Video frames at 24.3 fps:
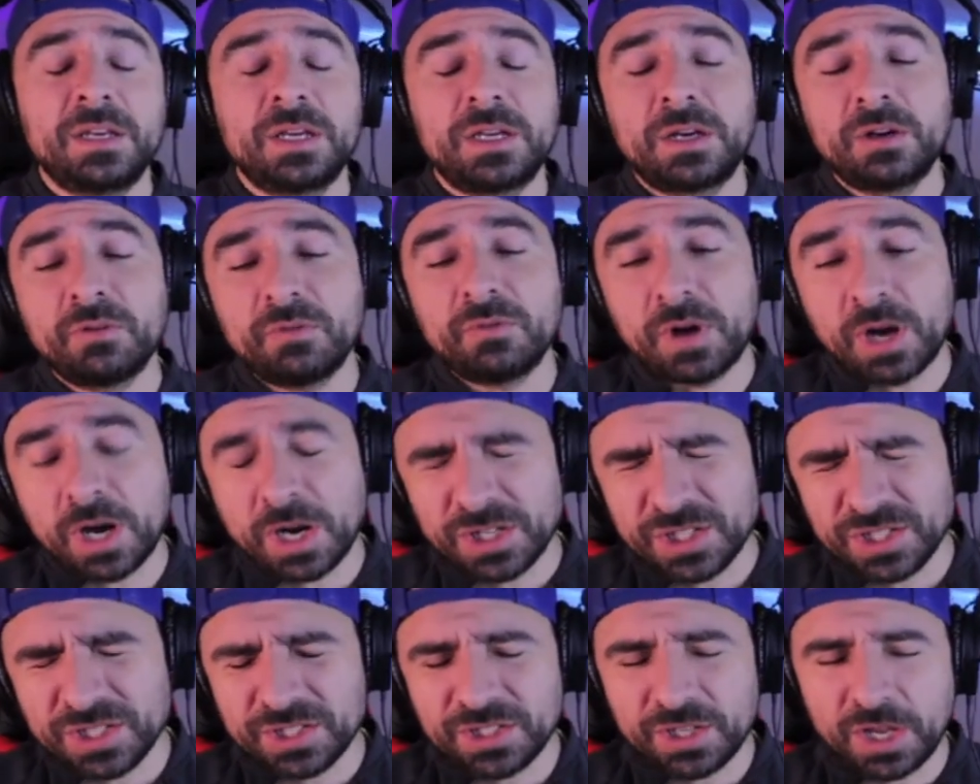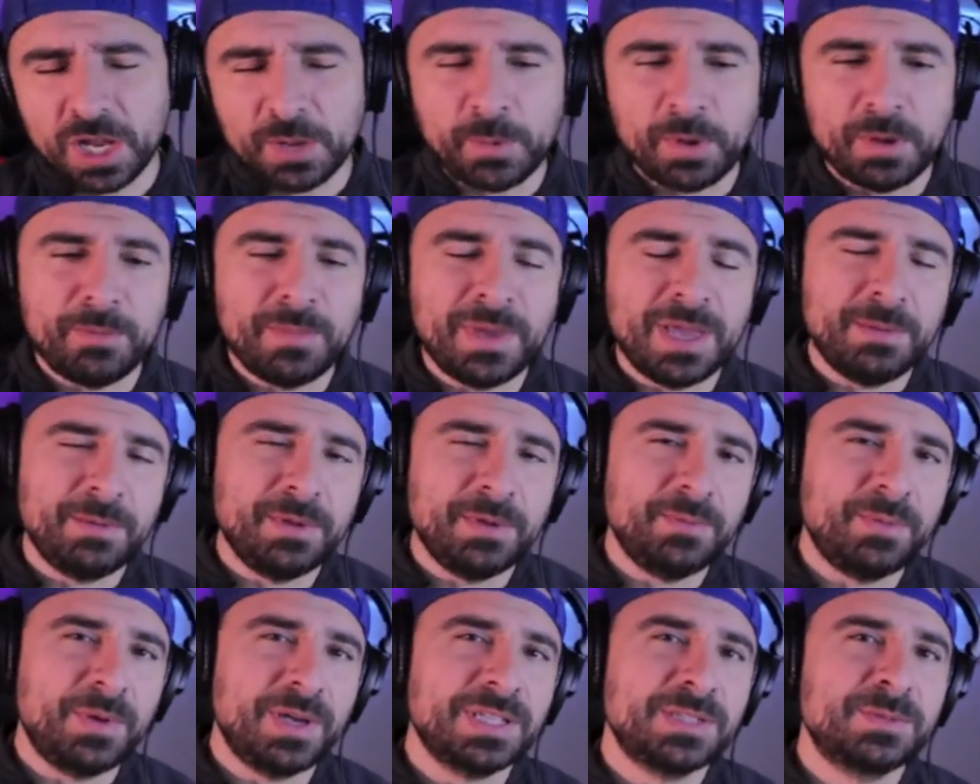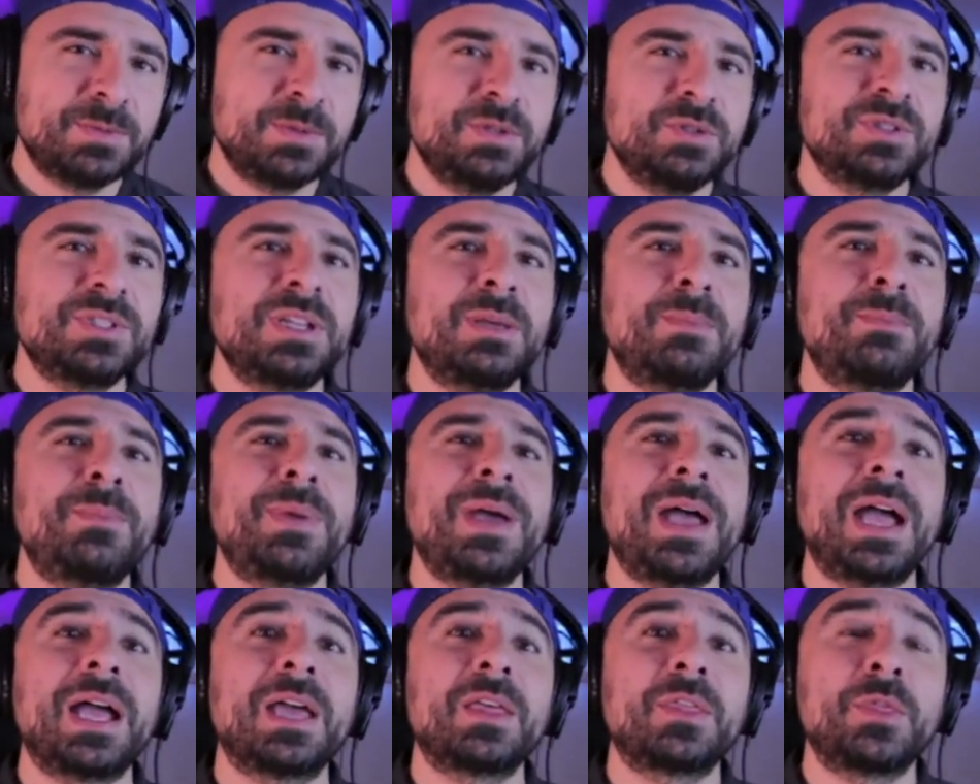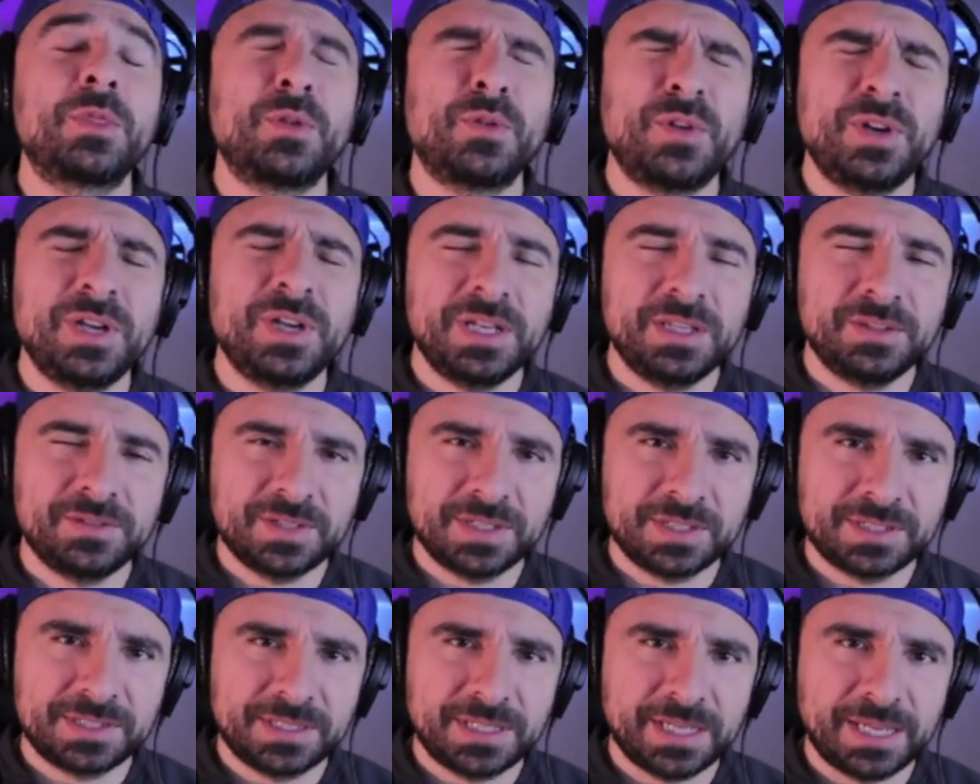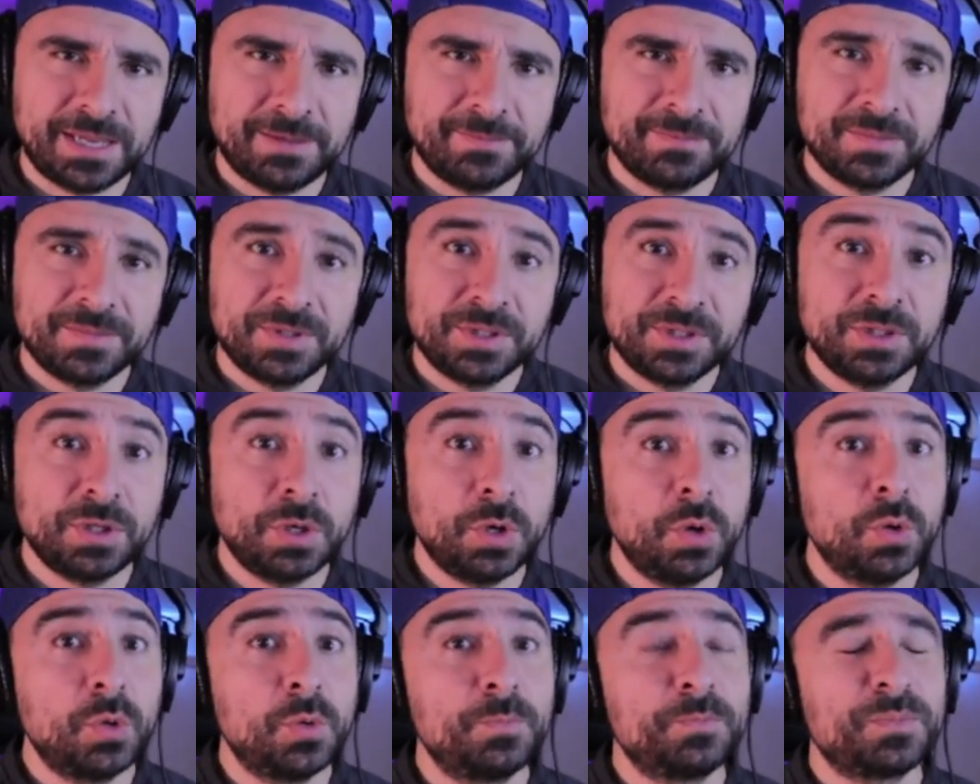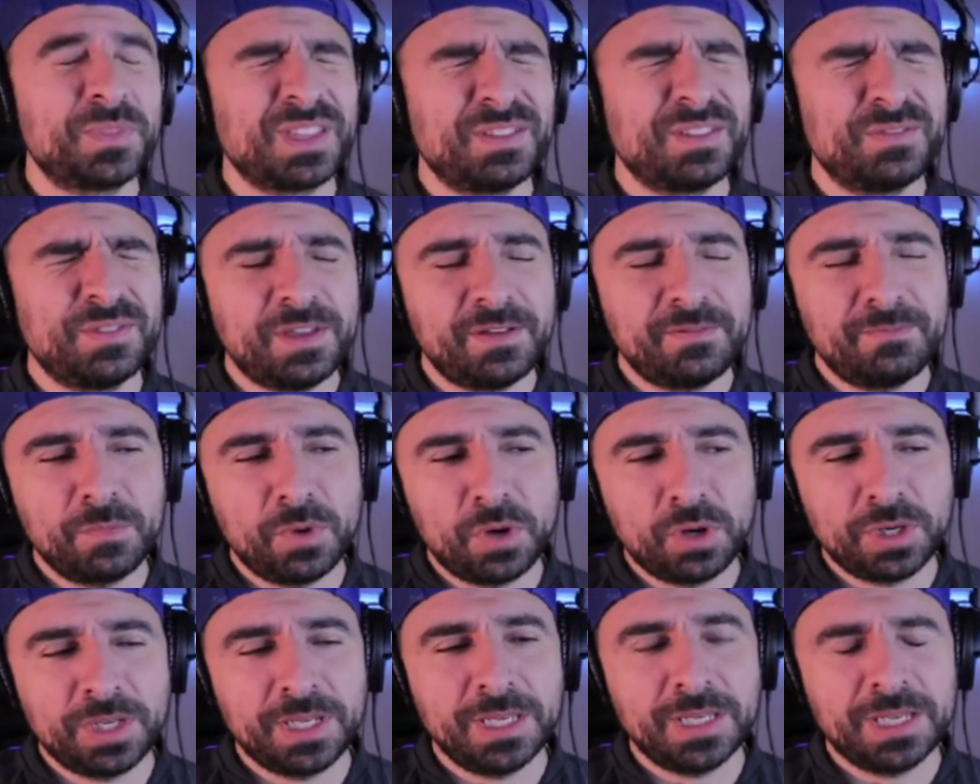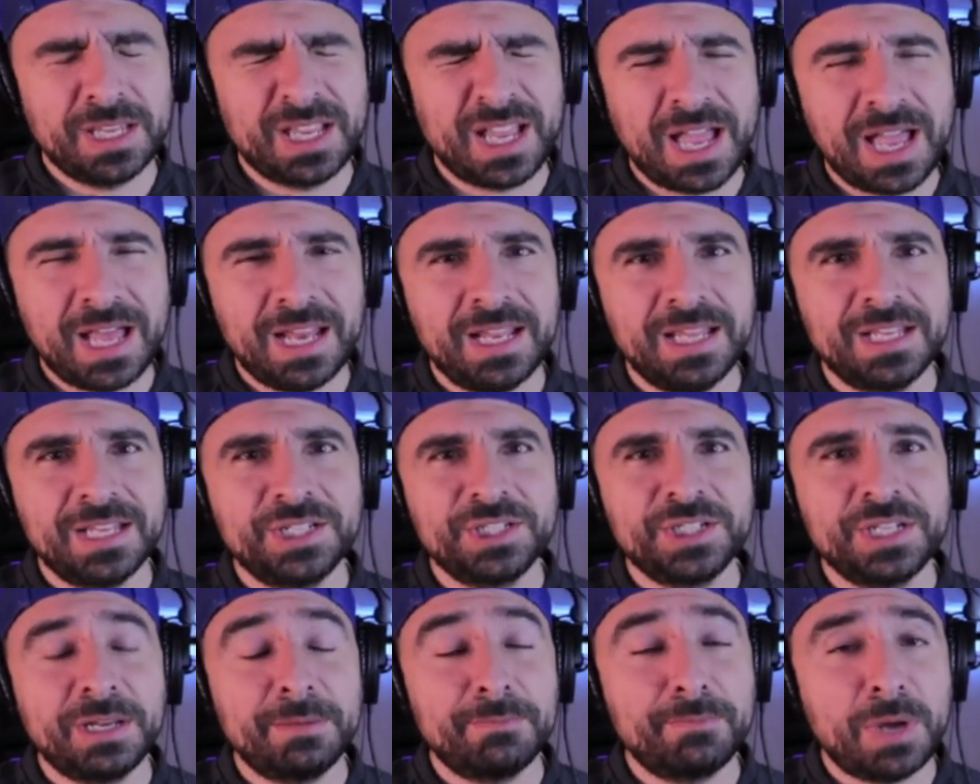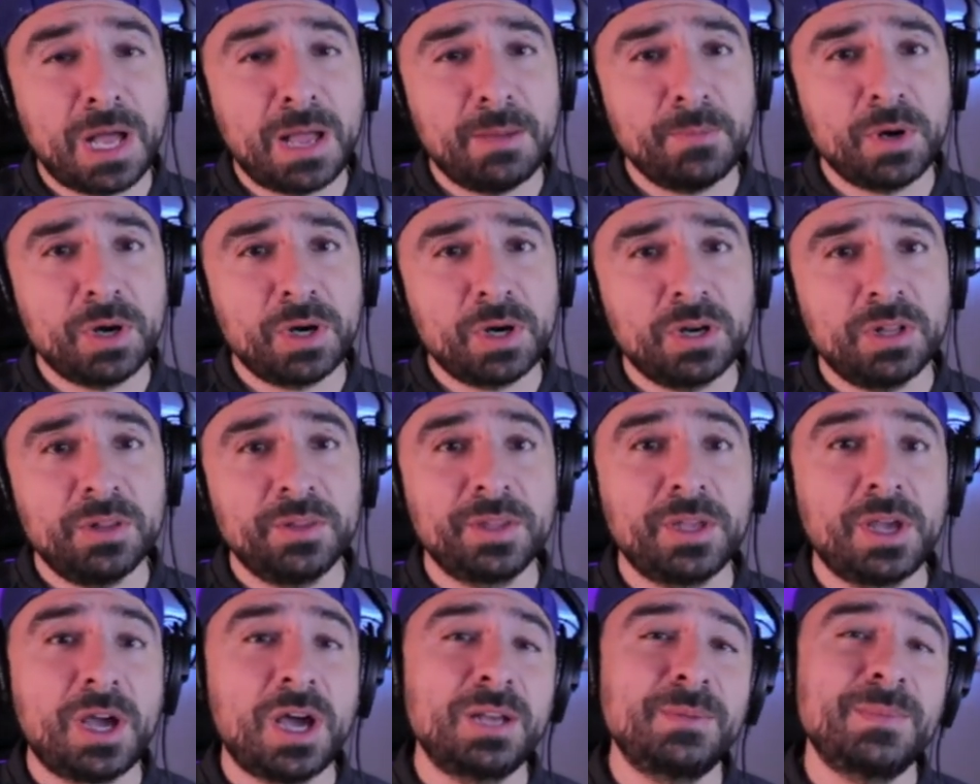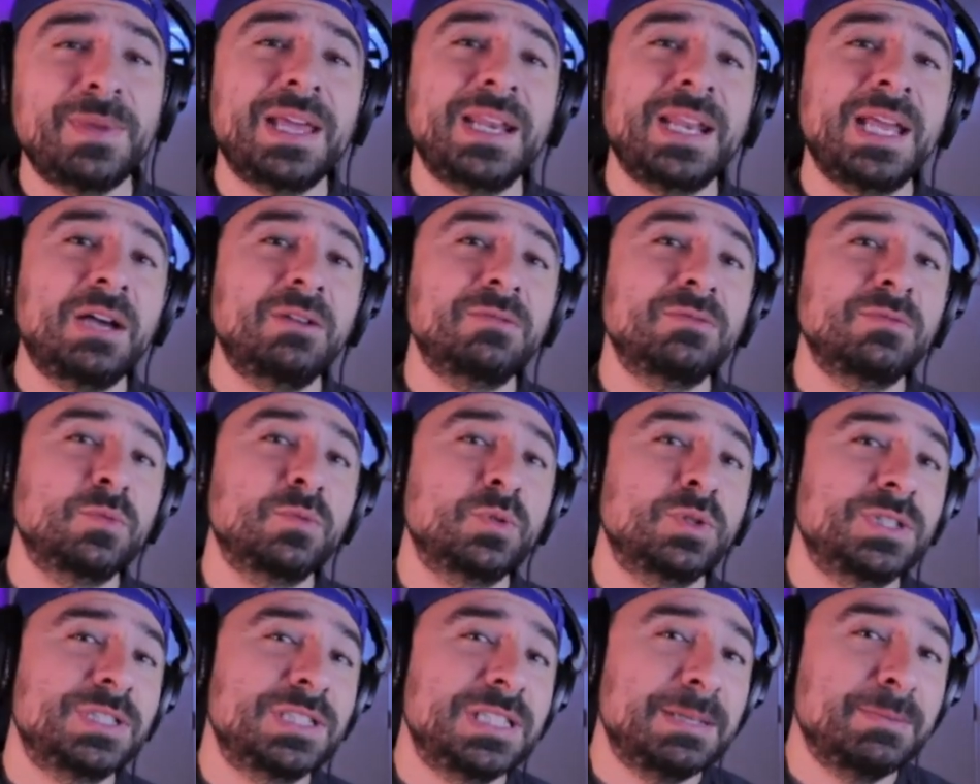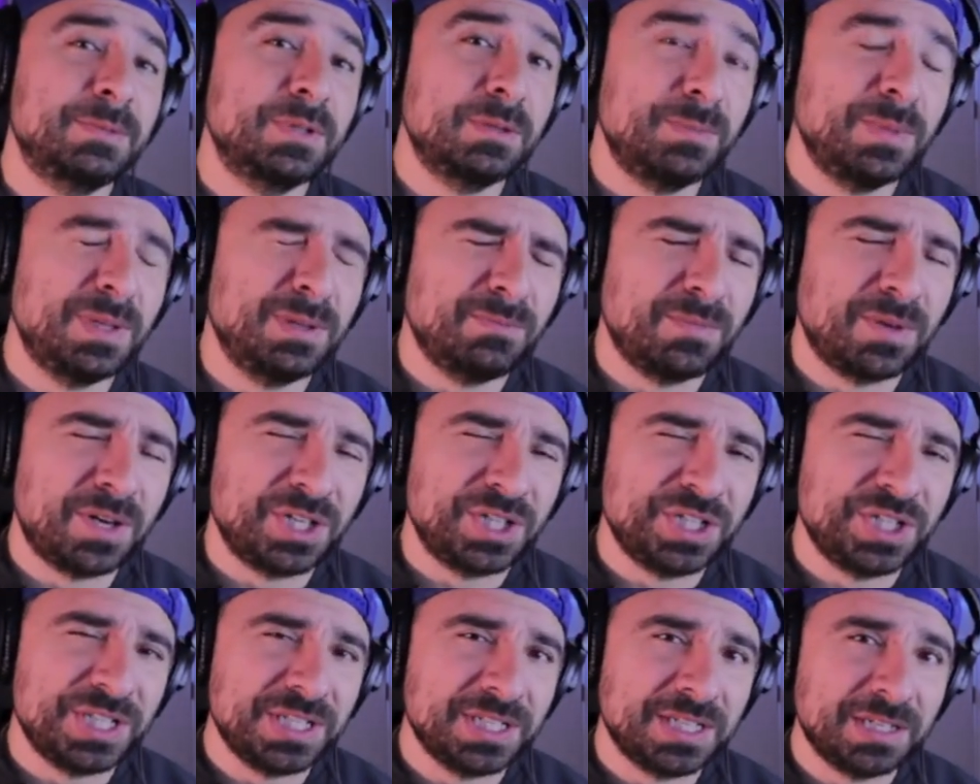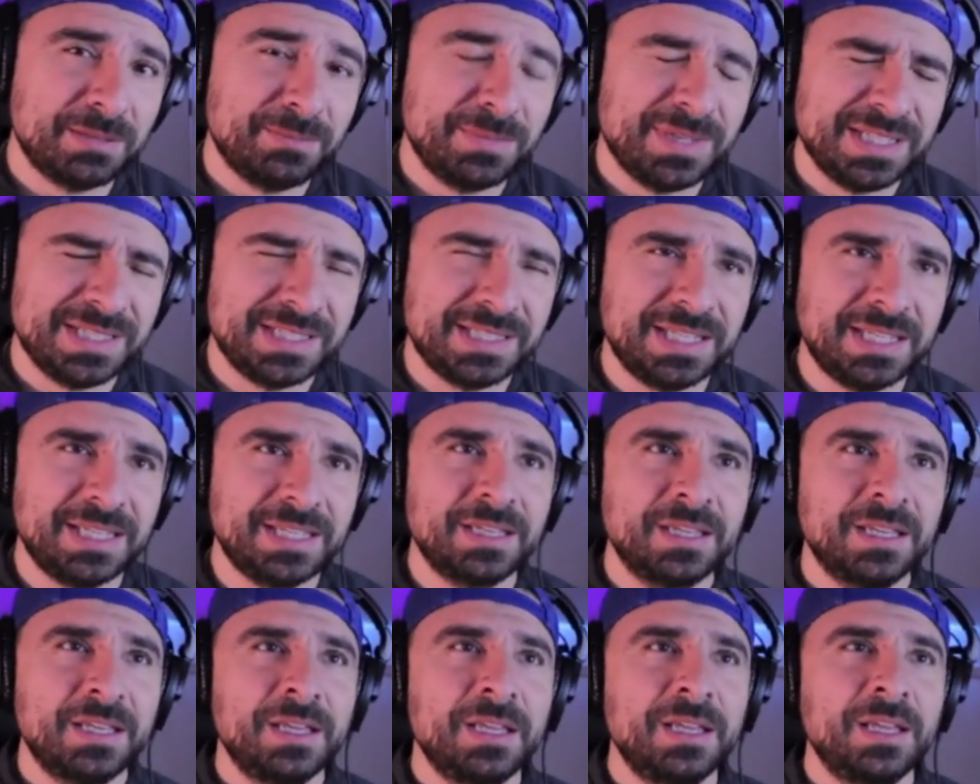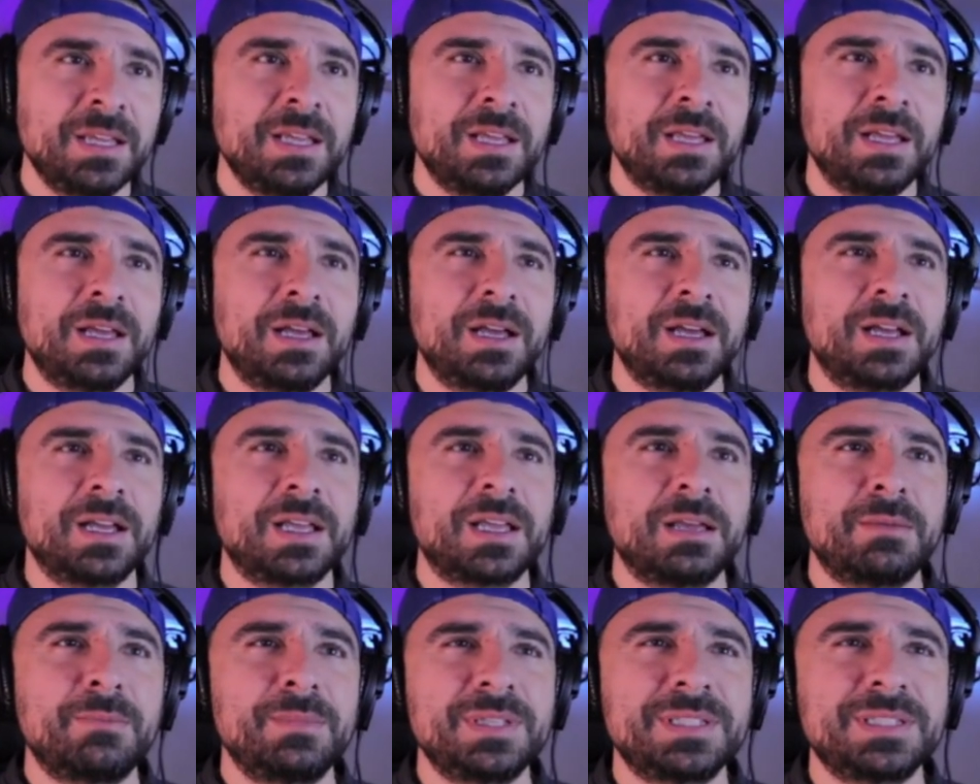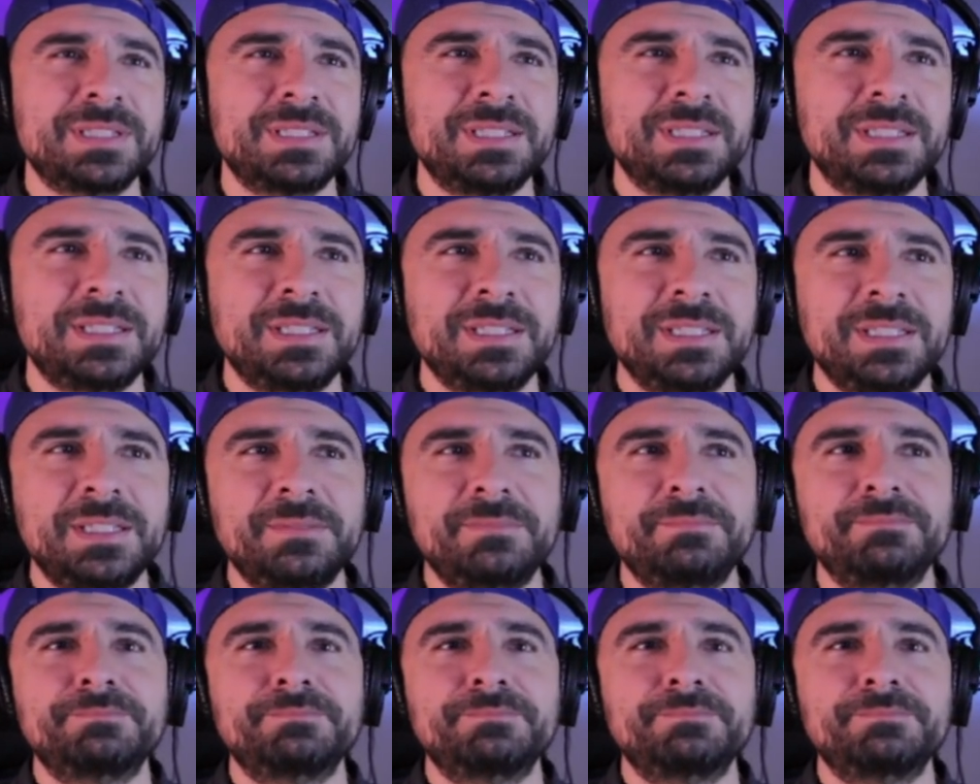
Gerards is talking about maybe possibly using a back three in this game. So, if you have Merkin, Kalash, and Baumgartel, the odd man out would seem to be Marcin Kaminski. Kaminski